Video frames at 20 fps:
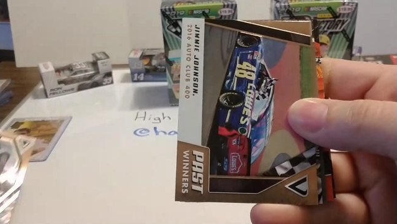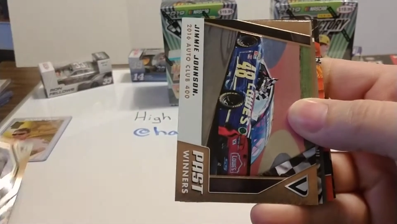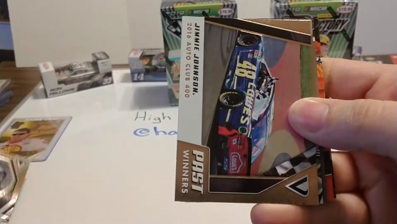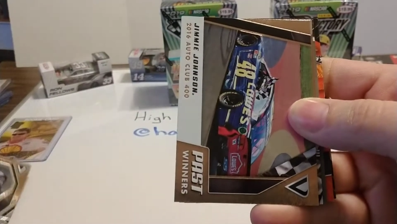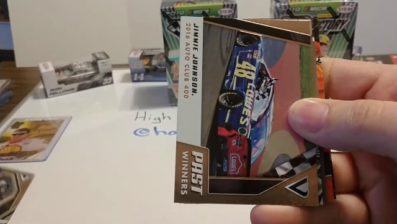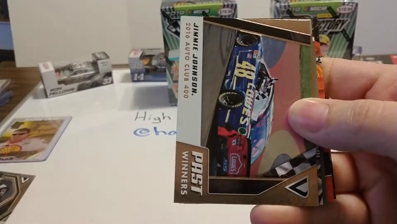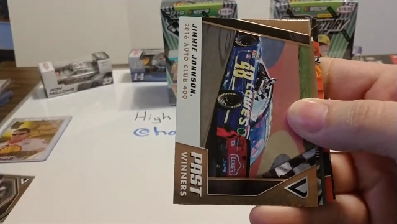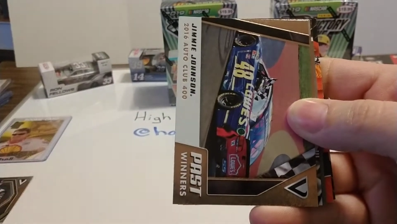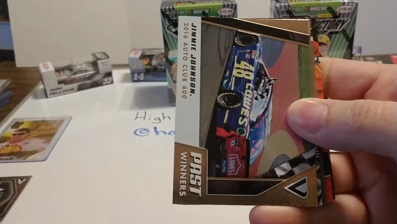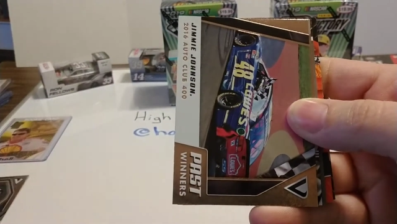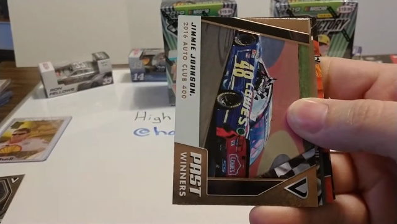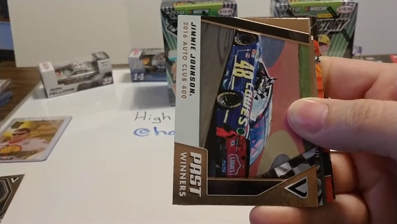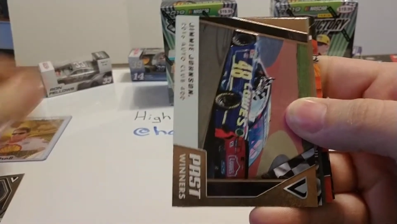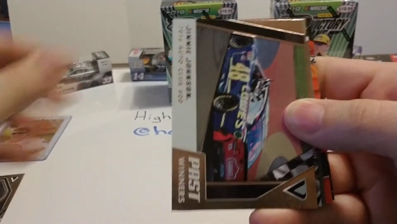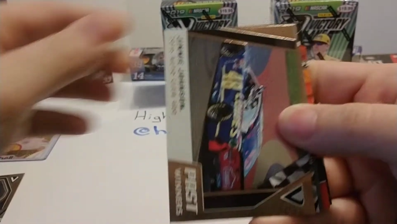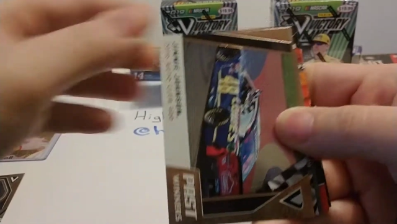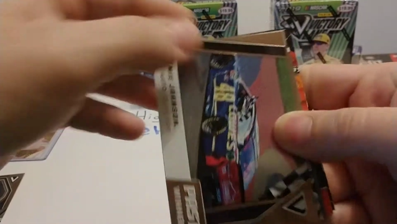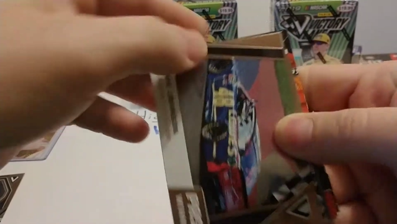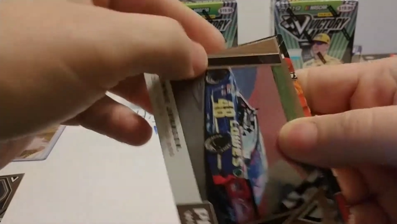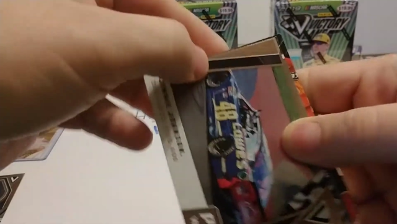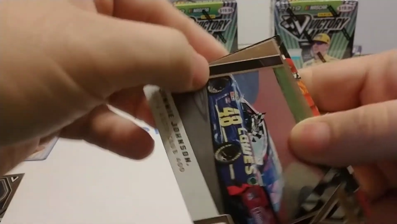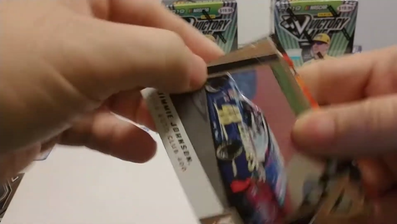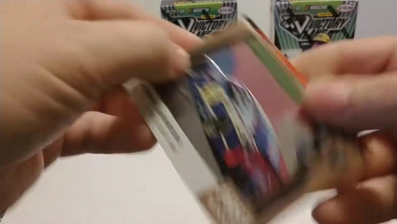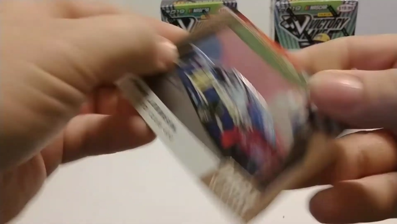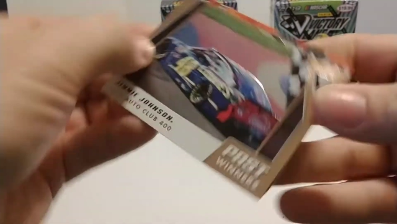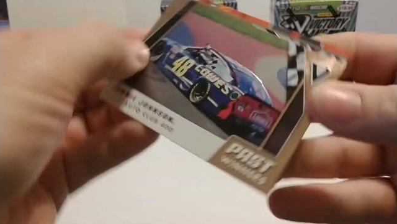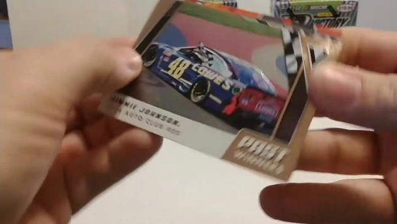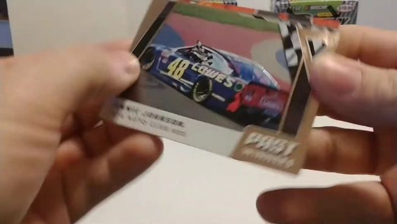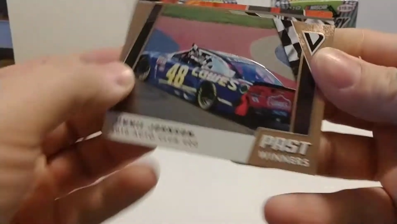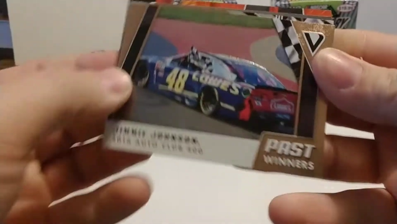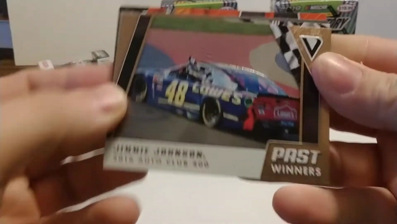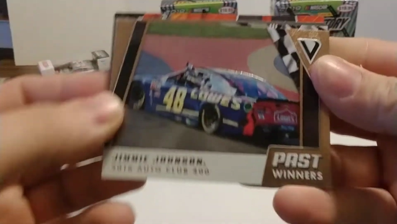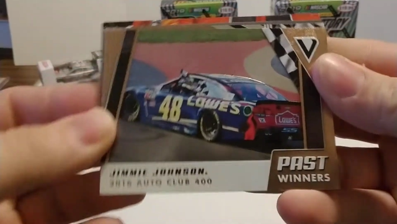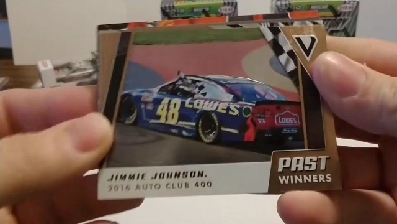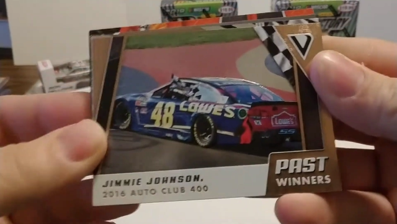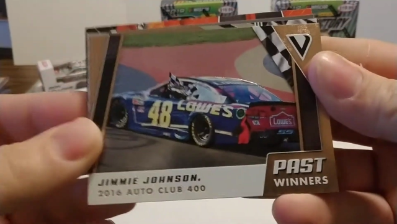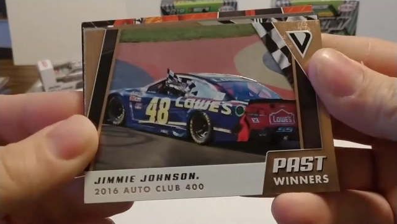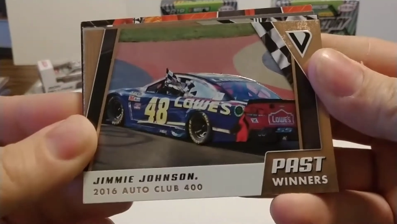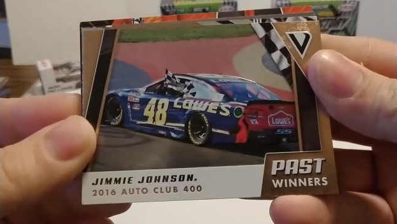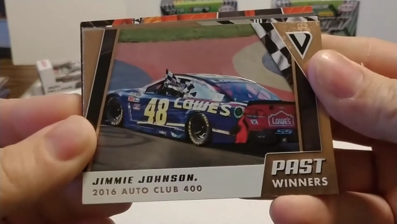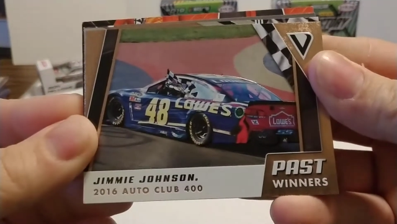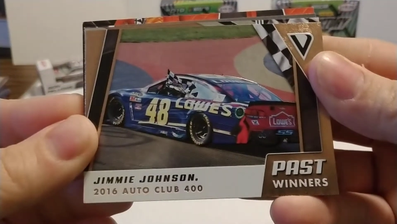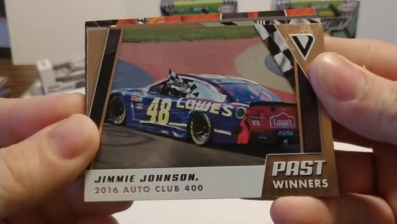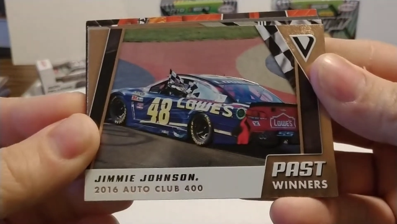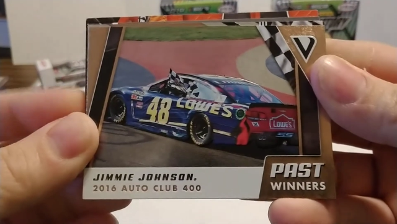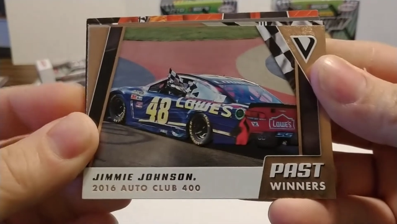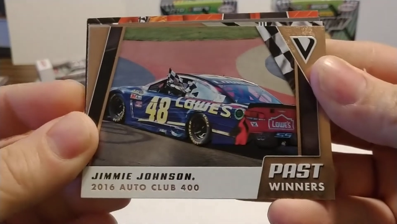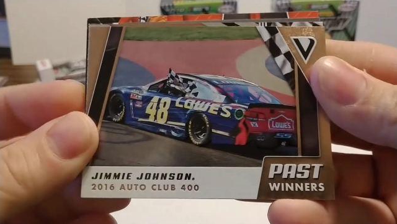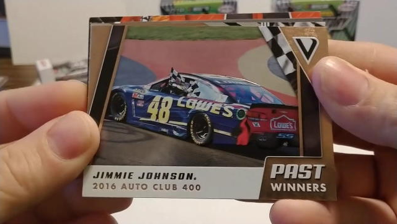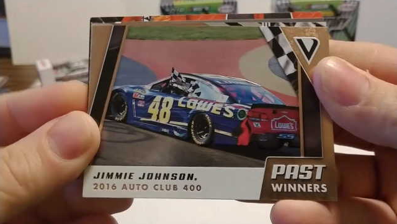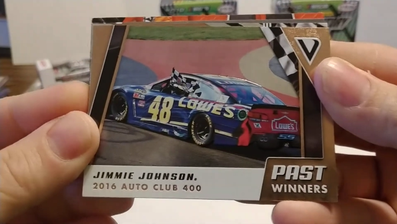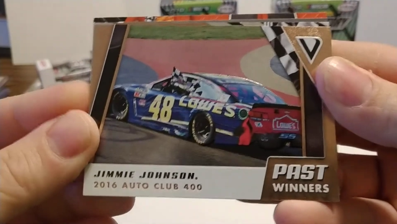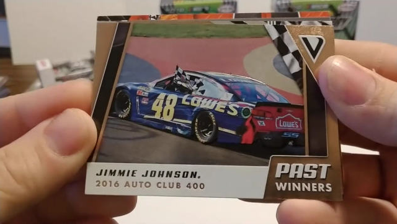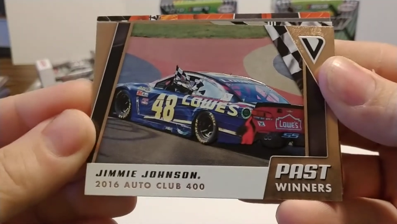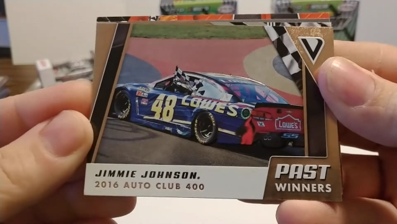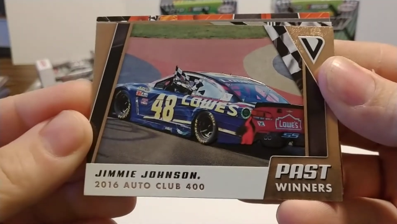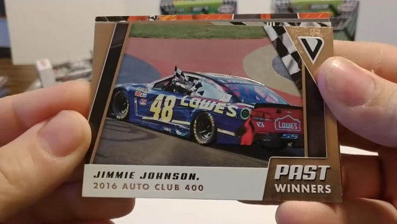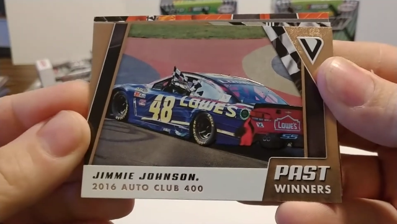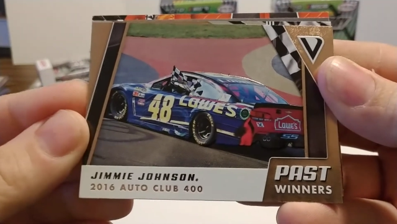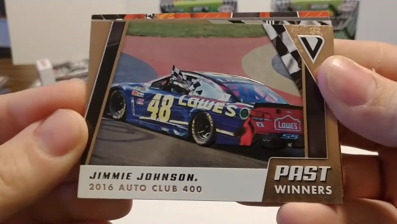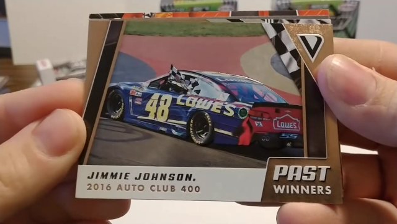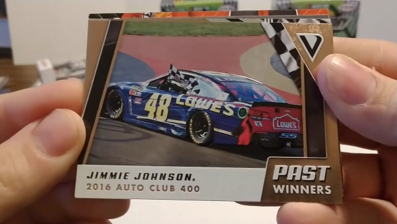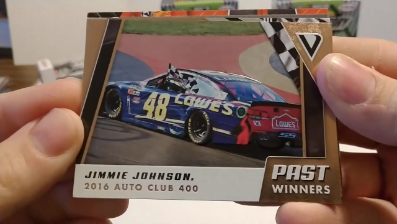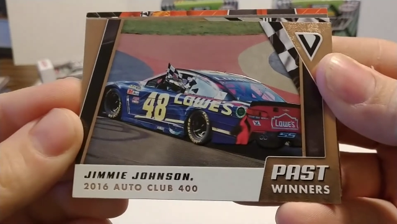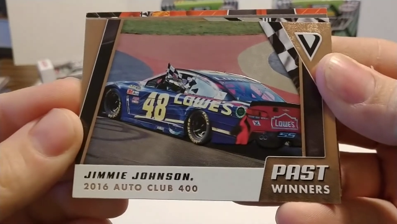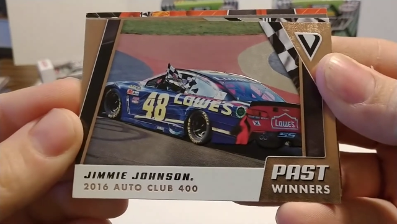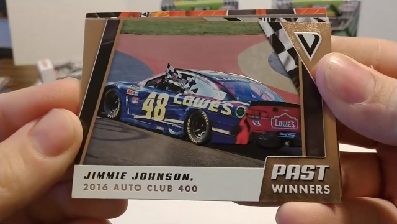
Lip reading: [unreadable: no face in view]